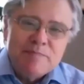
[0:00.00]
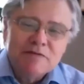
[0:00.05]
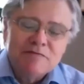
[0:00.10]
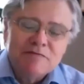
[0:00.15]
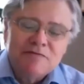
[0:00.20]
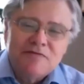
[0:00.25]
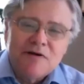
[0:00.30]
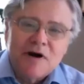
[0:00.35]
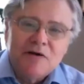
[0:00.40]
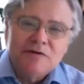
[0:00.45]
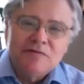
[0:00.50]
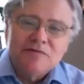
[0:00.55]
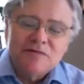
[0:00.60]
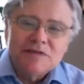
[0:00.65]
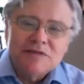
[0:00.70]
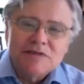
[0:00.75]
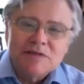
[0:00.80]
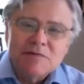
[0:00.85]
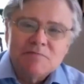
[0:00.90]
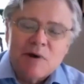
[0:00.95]
vote for
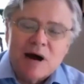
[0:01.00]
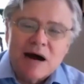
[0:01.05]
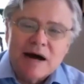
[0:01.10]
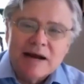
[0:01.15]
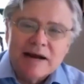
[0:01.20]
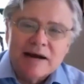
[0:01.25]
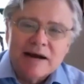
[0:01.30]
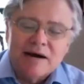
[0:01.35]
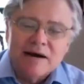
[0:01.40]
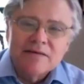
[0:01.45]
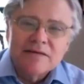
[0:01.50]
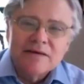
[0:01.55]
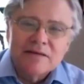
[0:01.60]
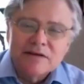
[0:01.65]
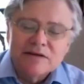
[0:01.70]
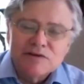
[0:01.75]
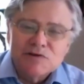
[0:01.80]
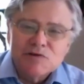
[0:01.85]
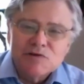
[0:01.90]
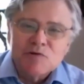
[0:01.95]
somebody other
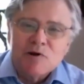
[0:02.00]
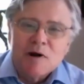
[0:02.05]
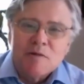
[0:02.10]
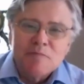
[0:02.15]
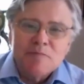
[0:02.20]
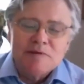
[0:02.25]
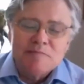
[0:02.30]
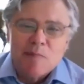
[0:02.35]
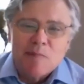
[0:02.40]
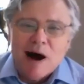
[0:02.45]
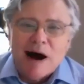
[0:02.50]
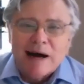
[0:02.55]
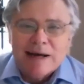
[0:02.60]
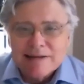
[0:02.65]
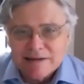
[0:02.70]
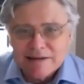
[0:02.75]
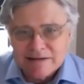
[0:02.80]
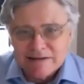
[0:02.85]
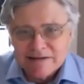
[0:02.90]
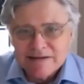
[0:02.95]
than Trump and Biden?
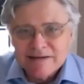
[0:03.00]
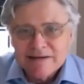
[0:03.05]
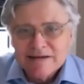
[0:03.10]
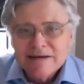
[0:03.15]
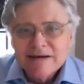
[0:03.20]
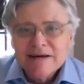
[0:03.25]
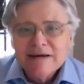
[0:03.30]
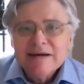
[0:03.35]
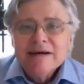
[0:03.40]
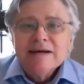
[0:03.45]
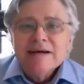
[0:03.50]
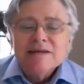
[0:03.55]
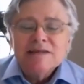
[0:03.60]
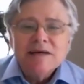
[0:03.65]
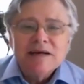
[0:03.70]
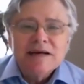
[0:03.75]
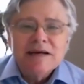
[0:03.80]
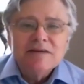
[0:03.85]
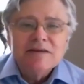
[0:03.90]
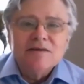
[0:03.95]
You see,
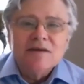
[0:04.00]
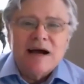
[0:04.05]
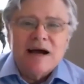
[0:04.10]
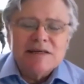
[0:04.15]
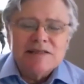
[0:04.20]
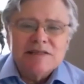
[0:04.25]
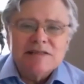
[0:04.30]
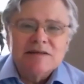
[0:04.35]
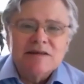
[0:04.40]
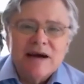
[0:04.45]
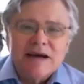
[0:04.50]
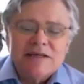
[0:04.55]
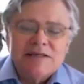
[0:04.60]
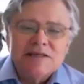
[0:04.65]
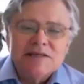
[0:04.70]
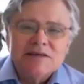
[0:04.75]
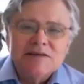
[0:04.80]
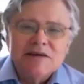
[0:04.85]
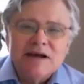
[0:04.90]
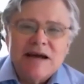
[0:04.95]
in the last election,
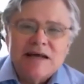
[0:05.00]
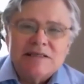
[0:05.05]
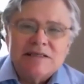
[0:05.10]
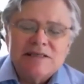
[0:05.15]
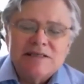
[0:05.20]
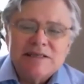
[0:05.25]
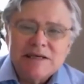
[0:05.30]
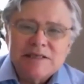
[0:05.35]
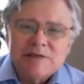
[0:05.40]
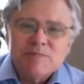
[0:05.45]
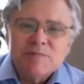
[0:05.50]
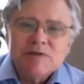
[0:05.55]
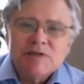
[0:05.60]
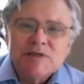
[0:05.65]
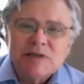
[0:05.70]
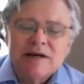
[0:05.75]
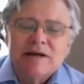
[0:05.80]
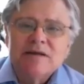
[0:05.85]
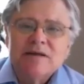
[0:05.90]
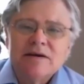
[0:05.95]
you
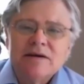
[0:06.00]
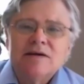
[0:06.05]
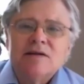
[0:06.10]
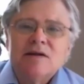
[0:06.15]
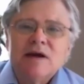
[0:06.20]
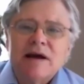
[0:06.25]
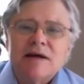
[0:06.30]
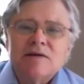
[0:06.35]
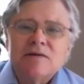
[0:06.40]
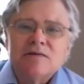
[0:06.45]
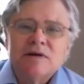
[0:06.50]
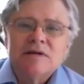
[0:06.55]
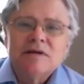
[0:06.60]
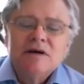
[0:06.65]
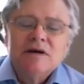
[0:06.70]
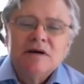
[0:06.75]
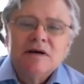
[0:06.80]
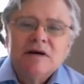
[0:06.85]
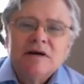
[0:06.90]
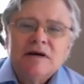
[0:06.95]
had 6% of the electorate
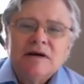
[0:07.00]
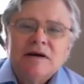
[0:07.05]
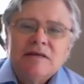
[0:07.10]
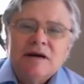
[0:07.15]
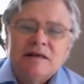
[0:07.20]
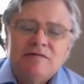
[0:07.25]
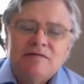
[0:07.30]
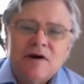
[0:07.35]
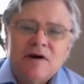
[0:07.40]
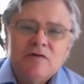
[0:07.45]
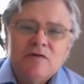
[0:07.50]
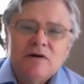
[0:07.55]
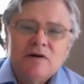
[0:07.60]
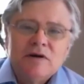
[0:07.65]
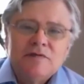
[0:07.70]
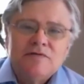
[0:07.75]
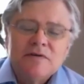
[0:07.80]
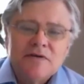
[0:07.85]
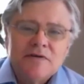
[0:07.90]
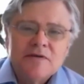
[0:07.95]
that voted
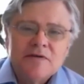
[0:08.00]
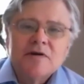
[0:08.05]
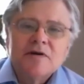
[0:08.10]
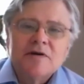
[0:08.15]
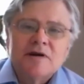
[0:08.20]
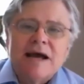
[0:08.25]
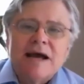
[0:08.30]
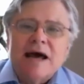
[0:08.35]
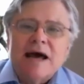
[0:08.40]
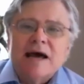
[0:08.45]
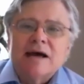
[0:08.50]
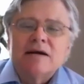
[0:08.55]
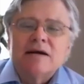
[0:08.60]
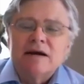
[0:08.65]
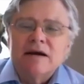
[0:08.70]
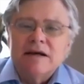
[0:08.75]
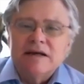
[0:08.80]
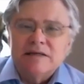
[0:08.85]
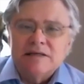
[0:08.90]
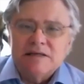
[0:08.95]
for third
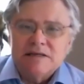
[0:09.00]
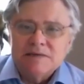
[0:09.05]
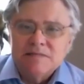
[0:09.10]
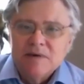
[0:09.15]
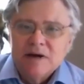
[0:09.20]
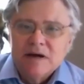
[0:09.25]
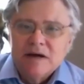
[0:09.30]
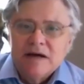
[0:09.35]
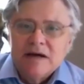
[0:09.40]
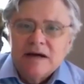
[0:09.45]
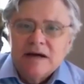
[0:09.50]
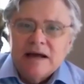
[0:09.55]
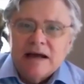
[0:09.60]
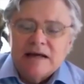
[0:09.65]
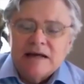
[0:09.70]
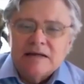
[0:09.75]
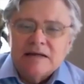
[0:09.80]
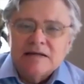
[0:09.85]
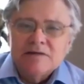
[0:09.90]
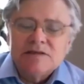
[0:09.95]
candidates.
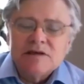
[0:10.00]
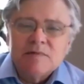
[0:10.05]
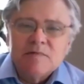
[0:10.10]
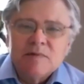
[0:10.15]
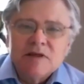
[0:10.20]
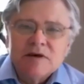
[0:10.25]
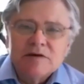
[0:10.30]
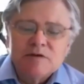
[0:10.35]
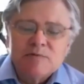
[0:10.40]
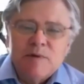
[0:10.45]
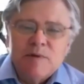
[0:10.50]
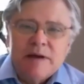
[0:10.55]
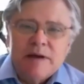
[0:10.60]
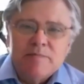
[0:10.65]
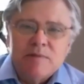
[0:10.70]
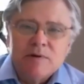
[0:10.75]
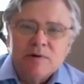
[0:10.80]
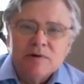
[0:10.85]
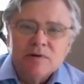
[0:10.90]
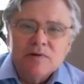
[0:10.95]
And some of those
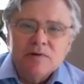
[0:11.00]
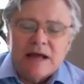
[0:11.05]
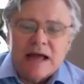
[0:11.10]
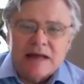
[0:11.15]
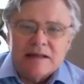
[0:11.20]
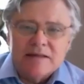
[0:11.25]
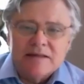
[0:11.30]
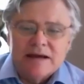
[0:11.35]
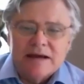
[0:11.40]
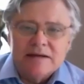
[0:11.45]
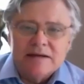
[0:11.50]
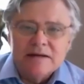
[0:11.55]
people, had they,